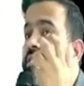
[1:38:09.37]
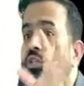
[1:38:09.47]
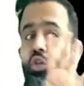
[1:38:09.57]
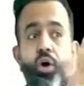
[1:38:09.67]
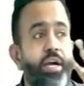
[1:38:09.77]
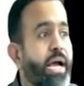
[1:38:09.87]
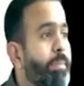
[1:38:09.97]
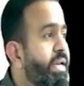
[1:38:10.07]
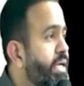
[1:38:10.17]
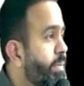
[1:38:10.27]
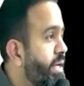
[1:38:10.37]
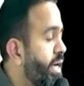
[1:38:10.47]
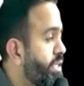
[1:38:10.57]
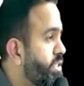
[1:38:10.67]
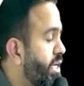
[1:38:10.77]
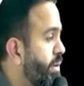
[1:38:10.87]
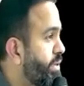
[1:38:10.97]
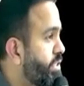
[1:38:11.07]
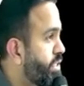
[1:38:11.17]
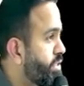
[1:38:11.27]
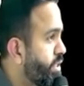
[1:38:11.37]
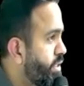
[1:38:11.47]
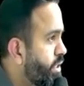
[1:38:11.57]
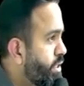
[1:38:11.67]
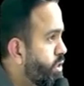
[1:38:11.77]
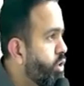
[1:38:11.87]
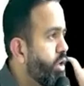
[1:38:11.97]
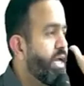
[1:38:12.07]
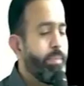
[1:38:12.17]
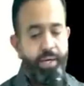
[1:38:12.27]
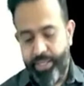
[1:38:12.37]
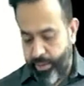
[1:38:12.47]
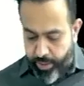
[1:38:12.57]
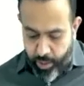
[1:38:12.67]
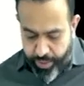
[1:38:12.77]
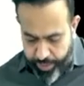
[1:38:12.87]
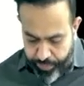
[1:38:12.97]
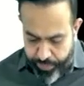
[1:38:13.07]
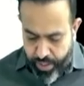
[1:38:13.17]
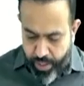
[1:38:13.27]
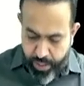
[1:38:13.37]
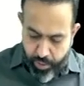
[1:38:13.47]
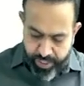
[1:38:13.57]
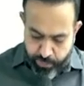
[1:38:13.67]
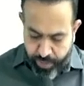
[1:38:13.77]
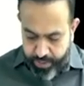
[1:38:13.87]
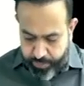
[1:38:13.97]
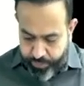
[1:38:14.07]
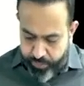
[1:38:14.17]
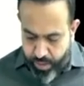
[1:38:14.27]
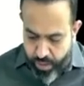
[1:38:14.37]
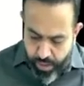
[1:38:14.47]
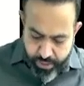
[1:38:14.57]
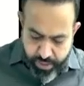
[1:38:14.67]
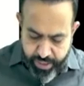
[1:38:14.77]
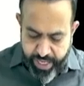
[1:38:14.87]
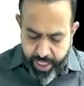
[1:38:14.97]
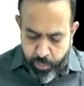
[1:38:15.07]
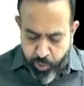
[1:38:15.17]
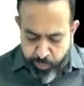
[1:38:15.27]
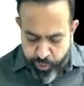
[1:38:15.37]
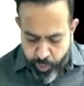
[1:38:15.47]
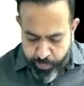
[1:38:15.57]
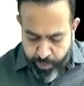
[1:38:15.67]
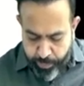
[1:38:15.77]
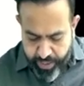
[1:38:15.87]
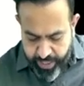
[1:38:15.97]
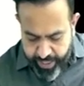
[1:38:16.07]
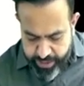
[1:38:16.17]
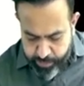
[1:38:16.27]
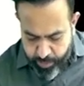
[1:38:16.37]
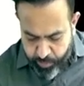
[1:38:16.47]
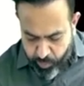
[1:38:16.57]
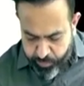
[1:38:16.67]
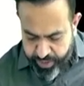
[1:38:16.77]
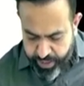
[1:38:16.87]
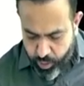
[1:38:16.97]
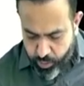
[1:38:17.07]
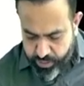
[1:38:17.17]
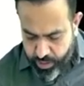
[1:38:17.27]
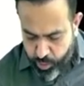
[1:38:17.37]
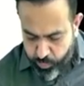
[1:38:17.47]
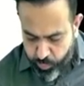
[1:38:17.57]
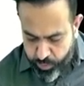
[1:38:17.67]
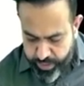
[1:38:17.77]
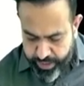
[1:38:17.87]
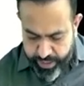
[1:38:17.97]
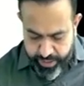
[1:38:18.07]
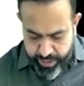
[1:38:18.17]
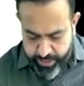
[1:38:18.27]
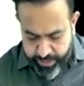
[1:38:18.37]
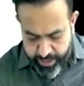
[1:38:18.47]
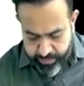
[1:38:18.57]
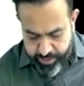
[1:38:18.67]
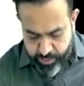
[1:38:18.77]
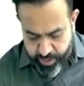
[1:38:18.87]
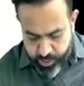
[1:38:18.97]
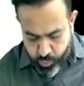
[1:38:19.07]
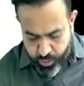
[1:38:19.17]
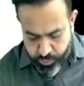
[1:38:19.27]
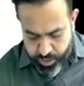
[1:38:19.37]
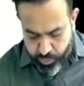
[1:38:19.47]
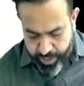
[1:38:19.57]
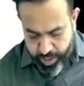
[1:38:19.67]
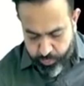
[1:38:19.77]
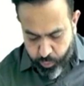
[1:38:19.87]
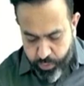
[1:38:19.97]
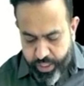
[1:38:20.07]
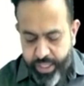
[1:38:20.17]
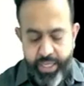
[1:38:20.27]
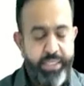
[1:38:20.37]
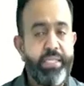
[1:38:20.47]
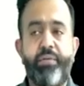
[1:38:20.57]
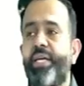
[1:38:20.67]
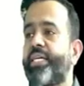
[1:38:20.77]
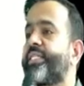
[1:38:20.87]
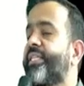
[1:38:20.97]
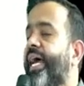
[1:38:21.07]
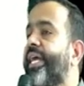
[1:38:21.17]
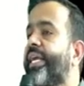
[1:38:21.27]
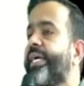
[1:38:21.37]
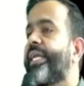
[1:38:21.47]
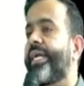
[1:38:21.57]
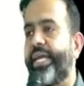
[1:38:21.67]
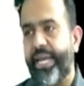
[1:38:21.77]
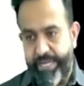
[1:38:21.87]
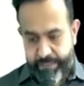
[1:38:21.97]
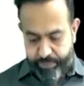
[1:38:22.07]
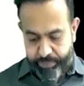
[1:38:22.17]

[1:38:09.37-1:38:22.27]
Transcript: not applicable. Additional depreciation not applicable. Okay. Now next part. The net profit of company as per profit and loss account for the year ended 31st March 2024 is given as 900 lakh.